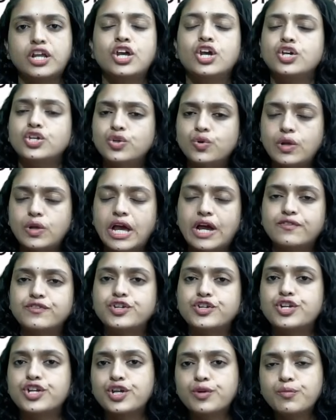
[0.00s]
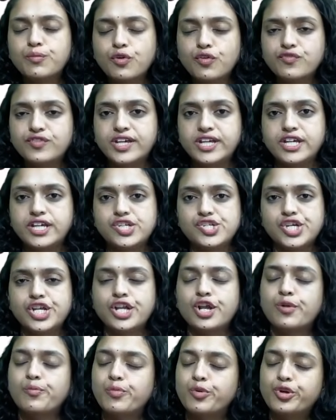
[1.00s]
You will have to remove the E-chain and
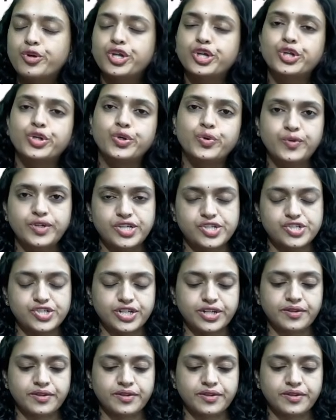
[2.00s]
put a new E-chain.